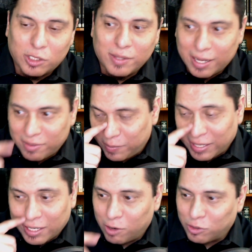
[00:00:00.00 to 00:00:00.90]
And the, the
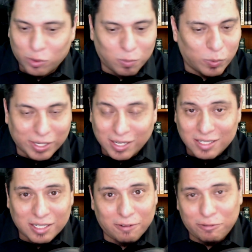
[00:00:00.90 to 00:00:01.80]
main character, when he does
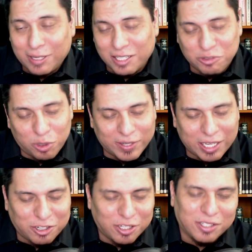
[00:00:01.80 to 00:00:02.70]
stuff, he gets
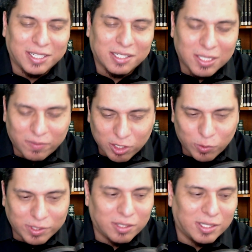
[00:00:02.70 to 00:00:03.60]
notifications, he gets level
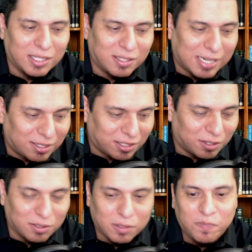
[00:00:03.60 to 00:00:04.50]
increases, he gets stat skills.